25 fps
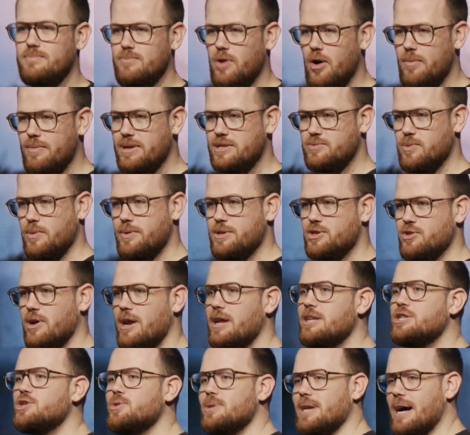moments where we try
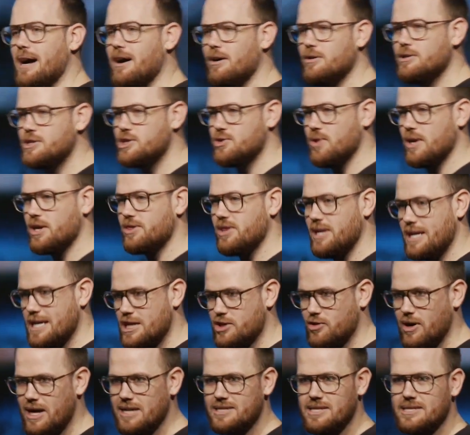to do it in our own strength and he
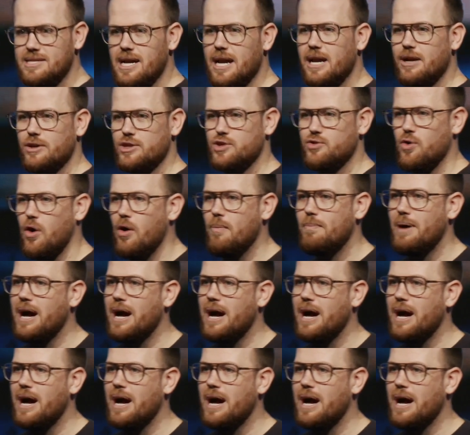tries to take control